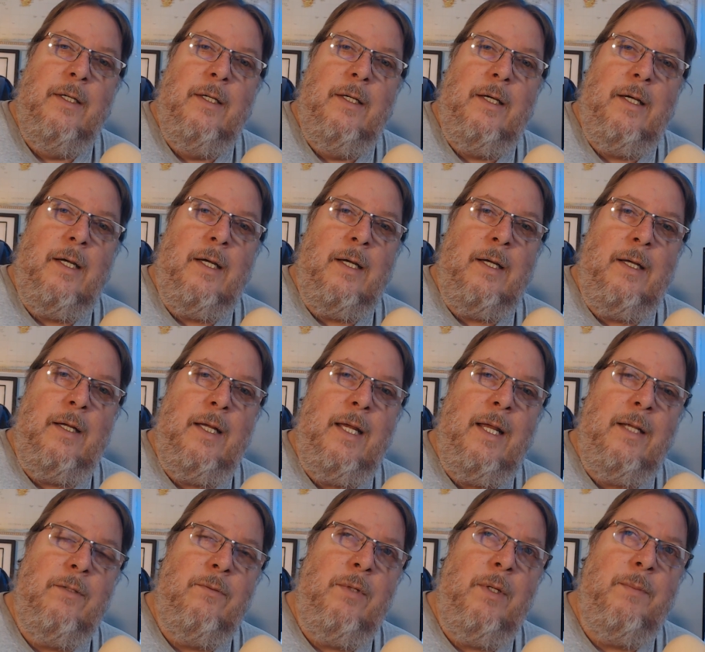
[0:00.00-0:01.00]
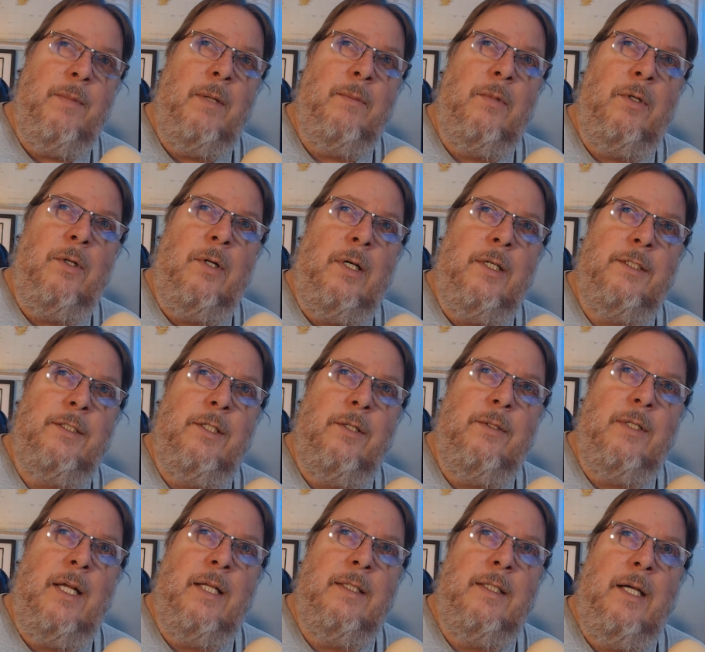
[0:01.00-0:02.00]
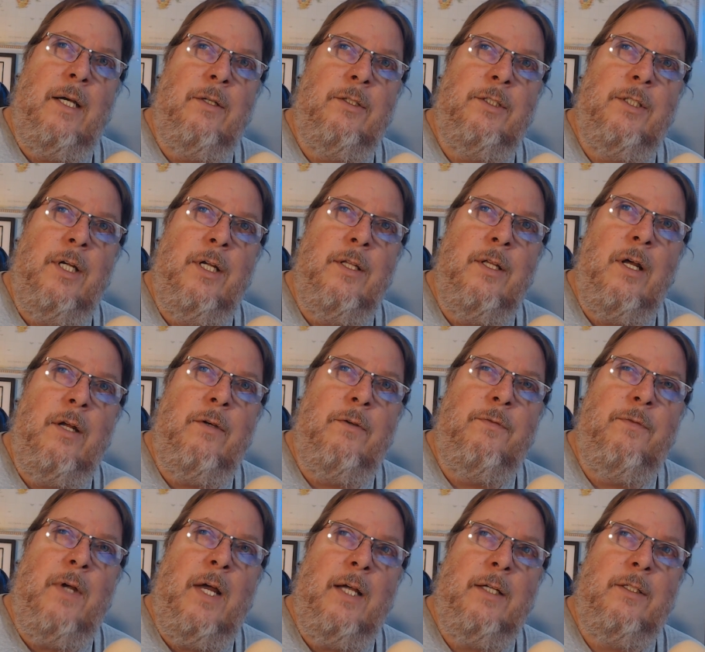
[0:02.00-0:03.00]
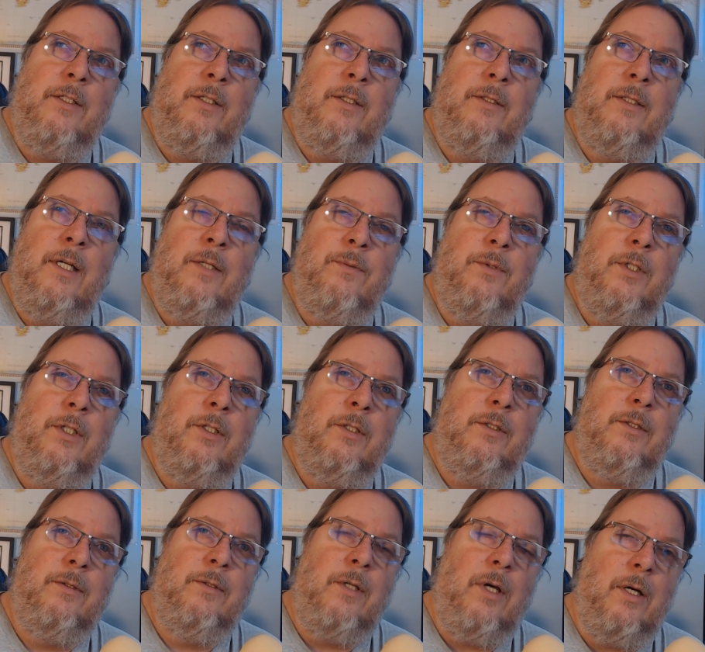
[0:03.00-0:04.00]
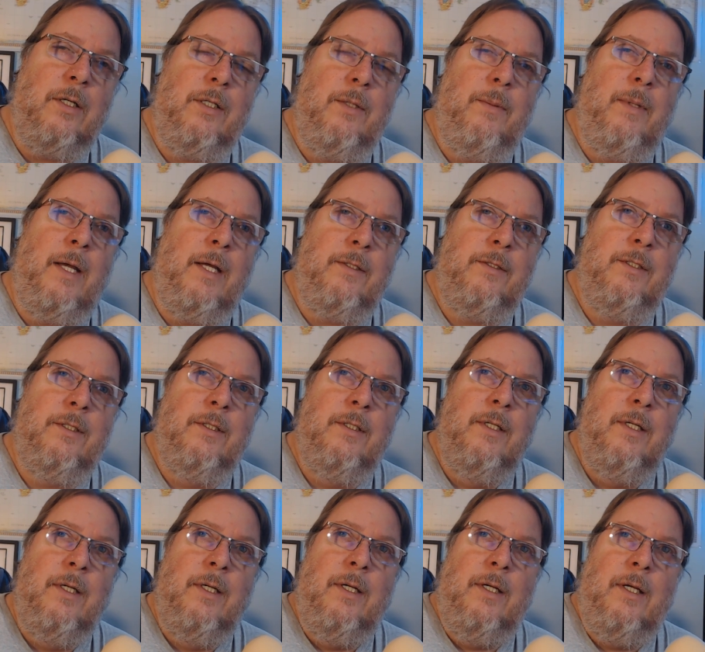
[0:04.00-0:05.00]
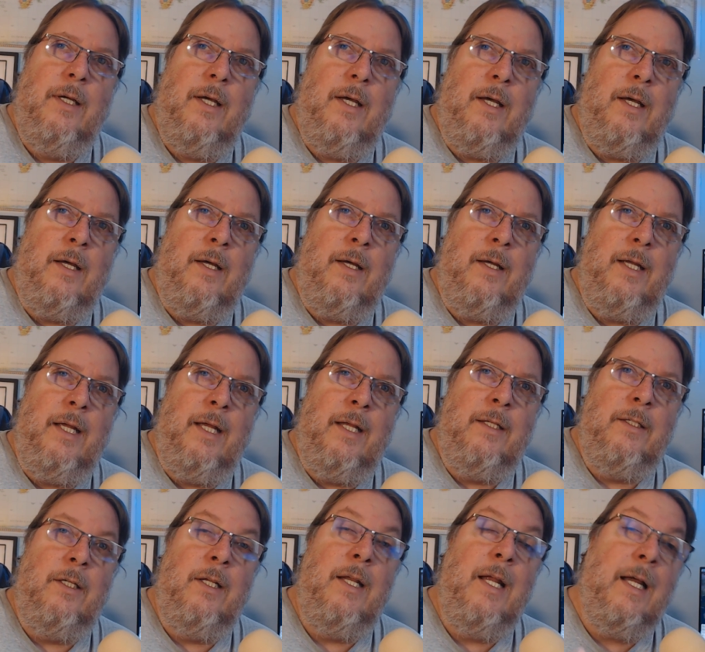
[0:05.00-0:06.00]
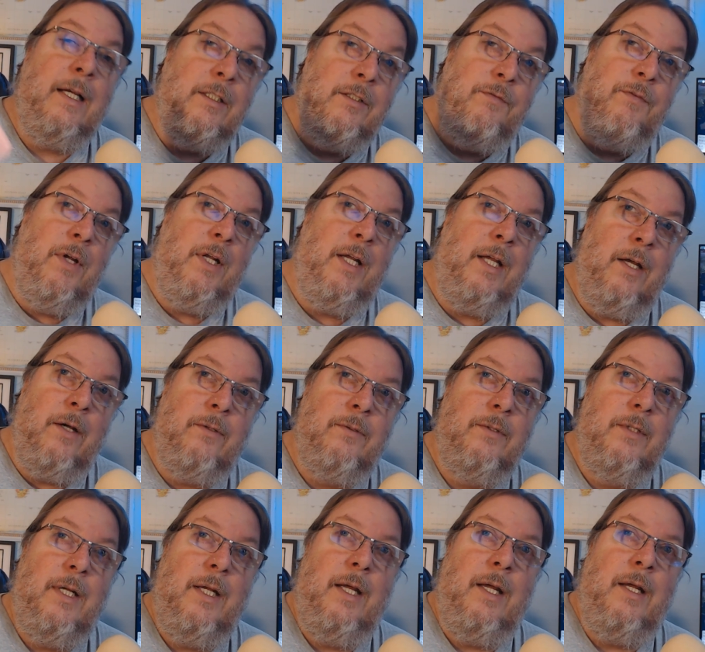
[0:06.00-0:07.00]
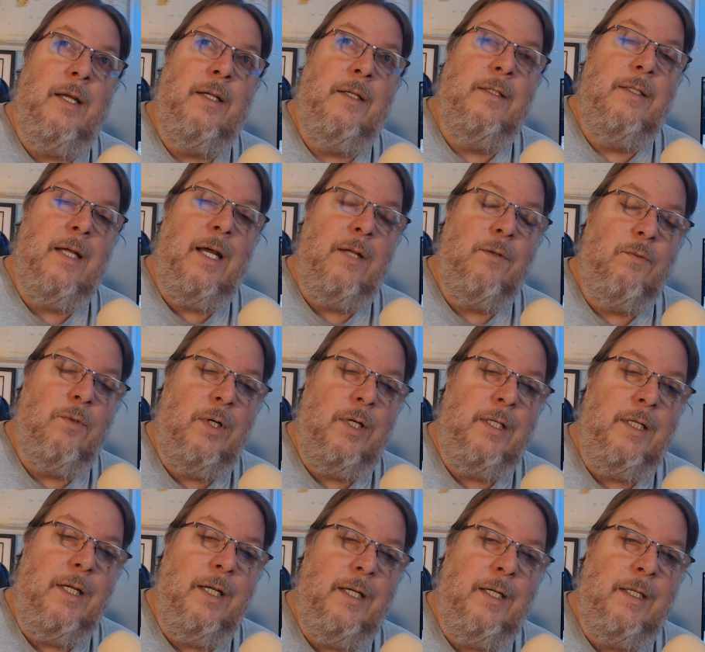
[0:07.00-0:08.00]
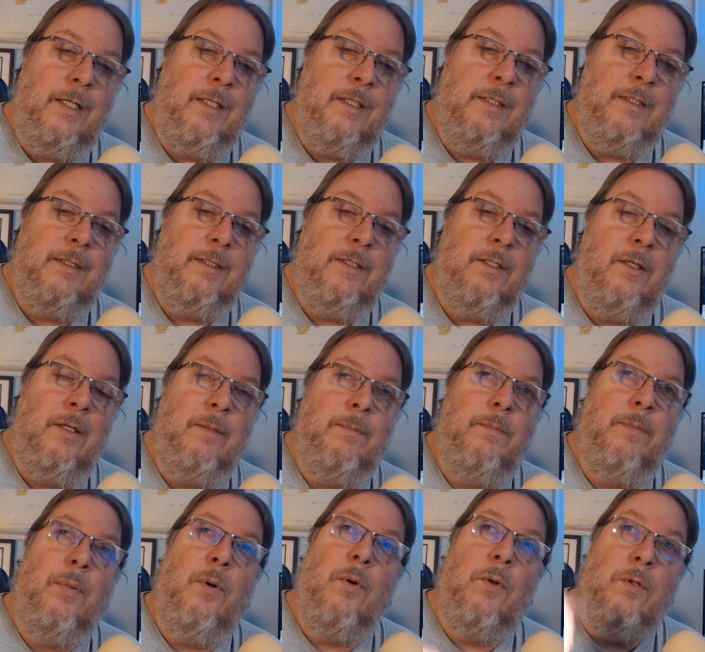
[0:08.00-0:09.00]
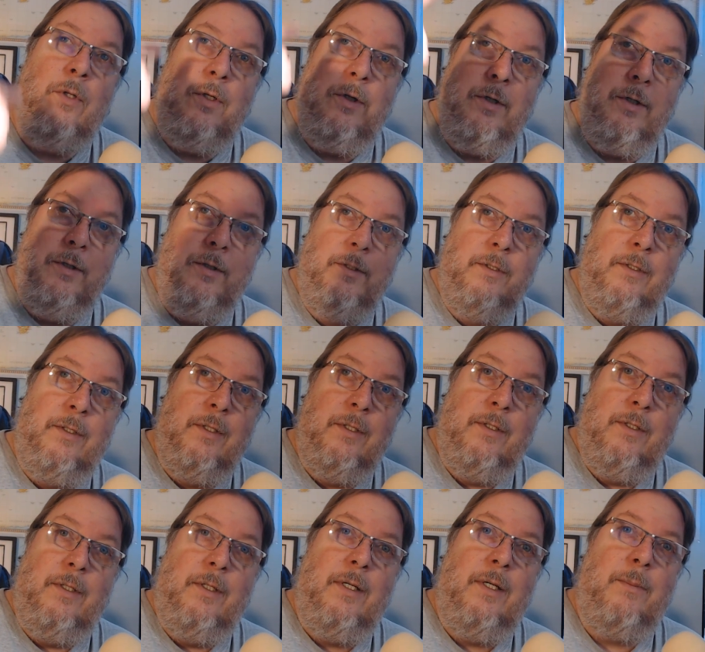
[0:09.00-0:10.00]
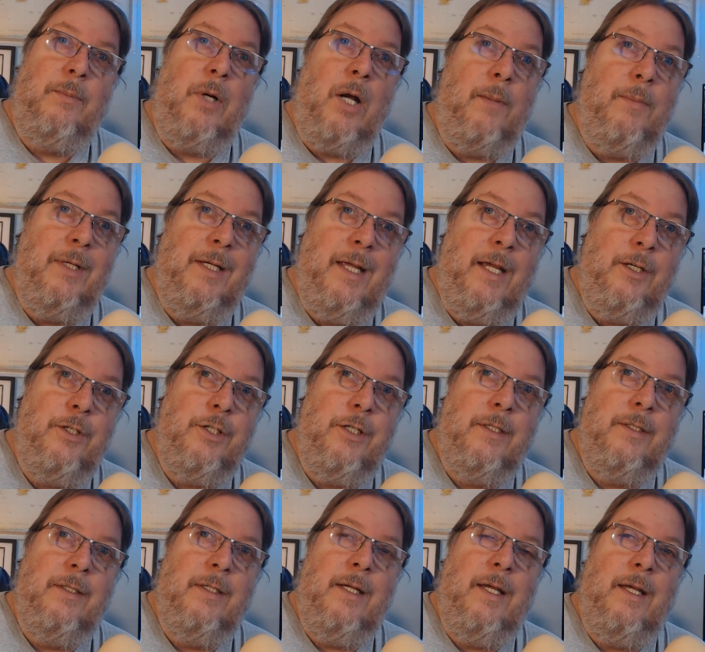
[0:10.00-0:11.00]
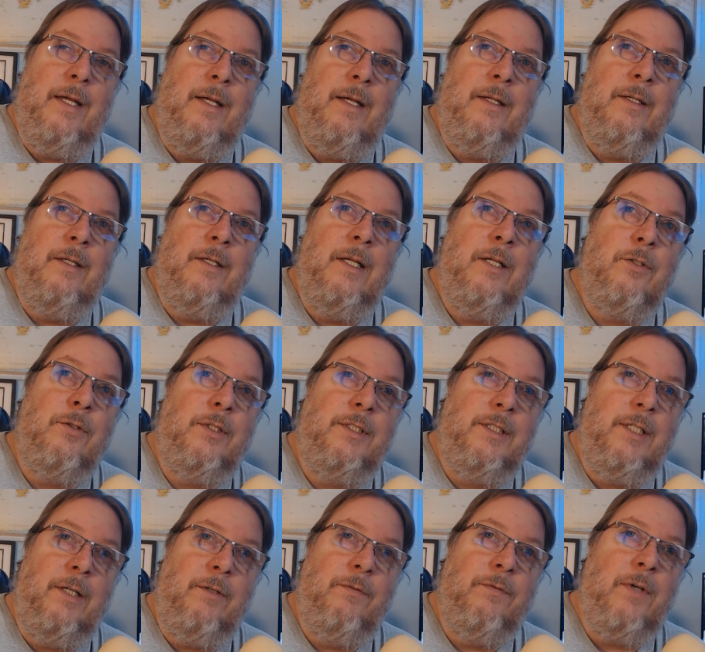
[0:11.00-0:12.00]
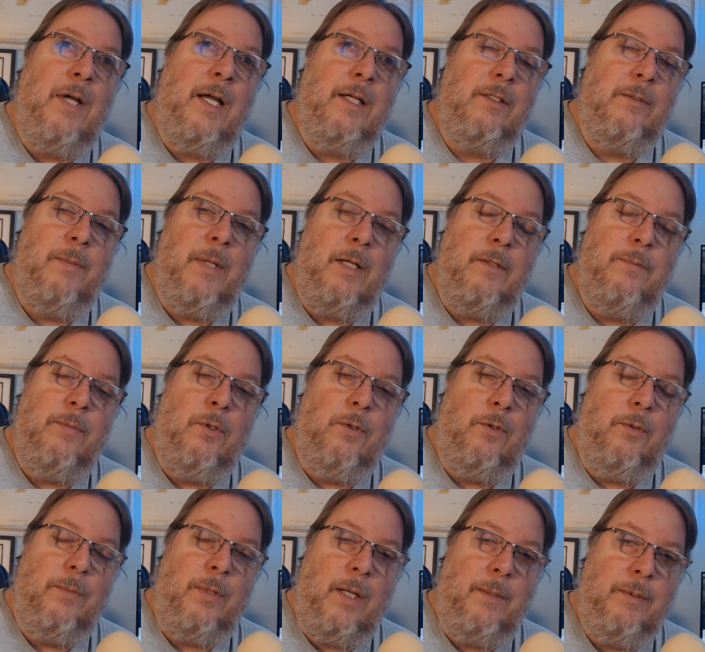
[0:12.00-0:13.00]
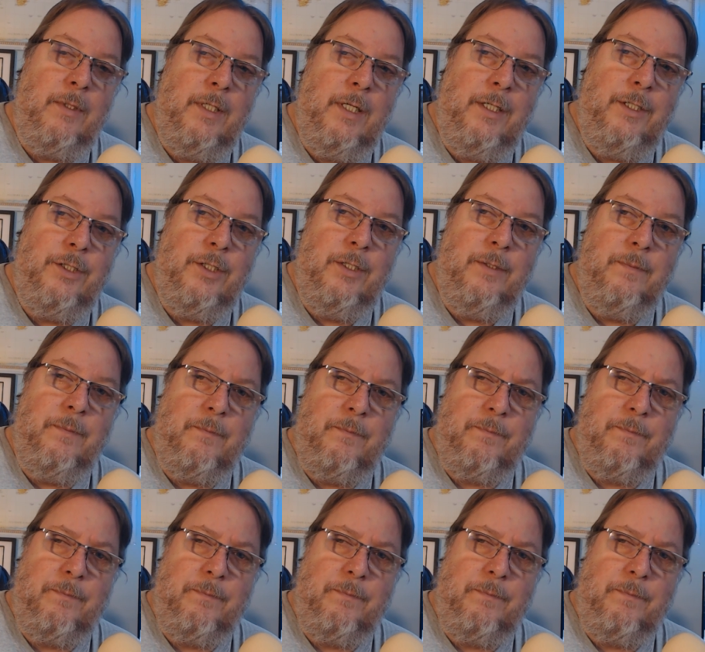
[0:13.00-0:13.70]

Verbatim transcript: uh, and remember also that there's another factor that we're going to talk about uh, in the next video, and that one is the polar propagation and an interesting fact about polar propagation.